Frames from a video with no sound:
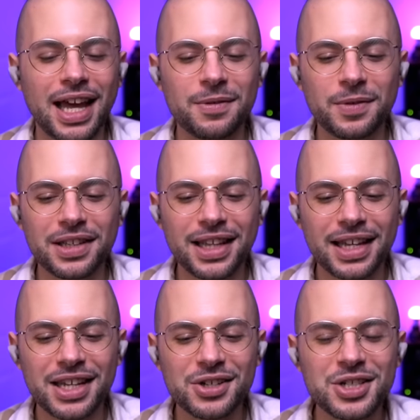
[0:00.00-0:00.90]
I feel
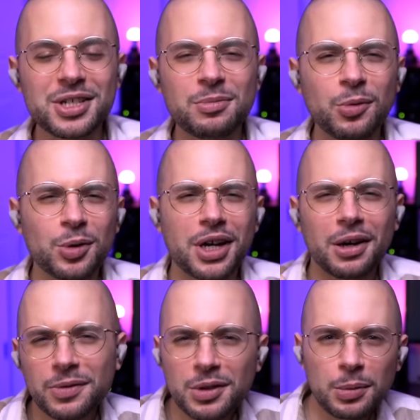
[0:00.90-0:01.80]
like here she's more
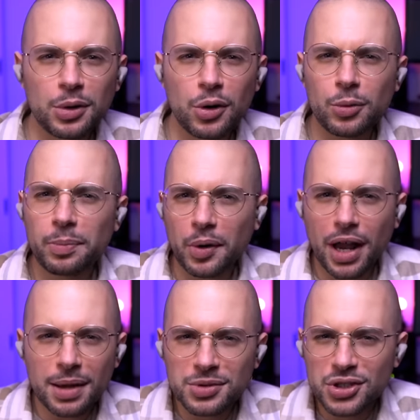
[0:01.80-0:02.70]
comfortable, or
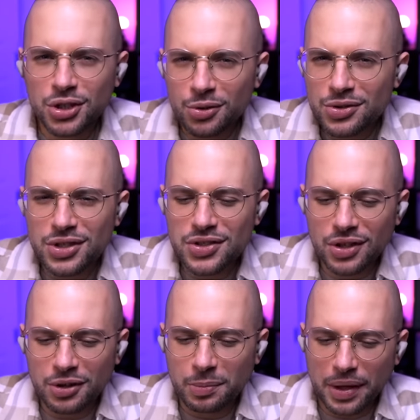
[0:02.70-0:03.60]
perhaps she knows the
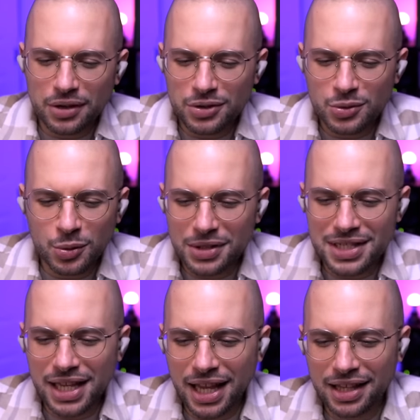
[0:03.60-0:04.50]
song better
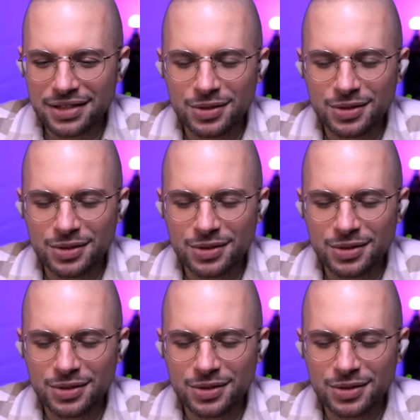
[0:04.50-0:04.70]
towards the end,